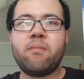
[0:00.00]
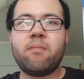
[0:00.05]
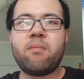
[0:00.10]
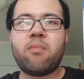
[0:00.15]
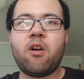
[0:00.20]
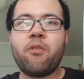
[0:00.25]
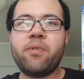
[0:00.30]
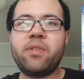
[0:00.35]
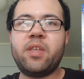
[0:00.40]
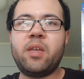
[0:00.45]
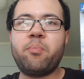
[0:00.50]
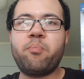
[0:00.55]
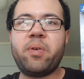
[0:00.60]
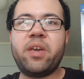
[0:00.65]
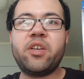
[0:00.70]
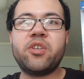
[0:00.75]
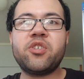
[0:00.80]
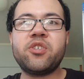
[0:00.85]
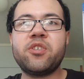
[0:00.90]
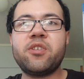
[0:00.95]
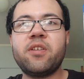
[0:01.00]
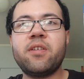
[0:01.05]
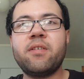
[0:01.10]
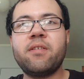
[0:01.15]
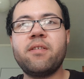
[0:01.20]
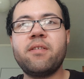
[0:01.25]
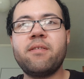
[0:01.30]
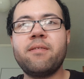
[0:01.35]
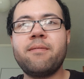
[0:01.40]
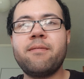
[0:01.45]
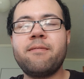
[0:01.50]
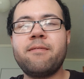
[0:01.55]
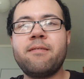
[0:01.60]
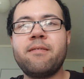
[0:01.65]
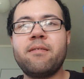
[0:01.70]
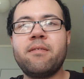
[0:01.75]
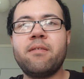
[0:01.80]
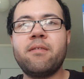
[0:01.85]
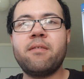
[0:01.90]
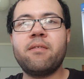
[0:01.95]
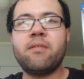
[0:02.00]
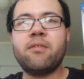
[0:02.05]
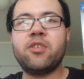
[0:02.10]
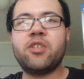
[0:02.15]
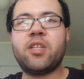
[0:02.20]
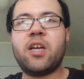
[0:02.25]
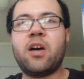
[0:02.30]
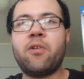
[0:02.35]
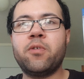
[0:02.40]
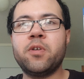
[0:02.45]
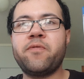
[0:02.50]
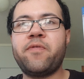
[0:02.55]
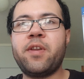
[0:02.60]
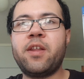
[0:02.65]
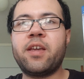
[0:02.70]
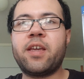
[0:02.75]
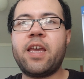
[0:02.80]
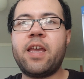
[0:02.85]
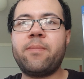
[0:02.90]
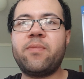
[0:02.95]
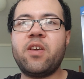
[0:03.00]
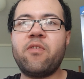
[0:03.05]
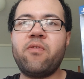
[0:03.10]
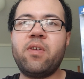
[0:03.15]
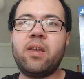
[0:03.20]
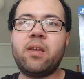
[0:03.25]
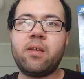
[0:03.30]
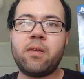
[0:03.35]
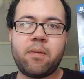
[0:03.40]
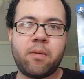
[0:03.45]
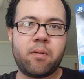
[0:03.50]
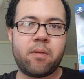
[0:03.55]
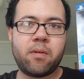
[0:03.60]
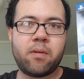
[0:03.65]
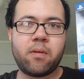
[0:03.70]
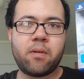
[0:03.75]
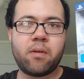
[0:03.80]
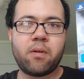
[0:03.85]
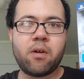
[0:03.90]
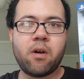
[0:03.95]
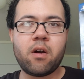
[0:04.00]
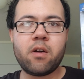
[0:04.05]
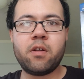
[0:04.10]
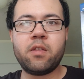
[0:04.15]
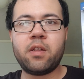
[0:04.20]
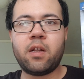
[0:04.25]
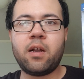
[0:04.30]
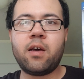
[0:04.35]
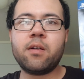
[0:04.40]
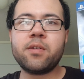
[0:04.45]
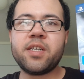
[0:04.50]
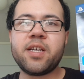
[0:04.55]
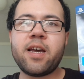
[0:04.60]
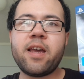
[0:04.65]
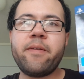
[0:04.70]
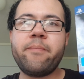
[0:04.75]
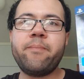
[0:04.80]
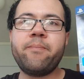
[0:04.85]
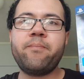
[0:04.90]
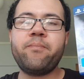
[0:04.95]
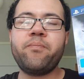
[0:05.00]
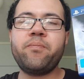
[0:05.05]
probably the best Star Wars video game that we got in a long time.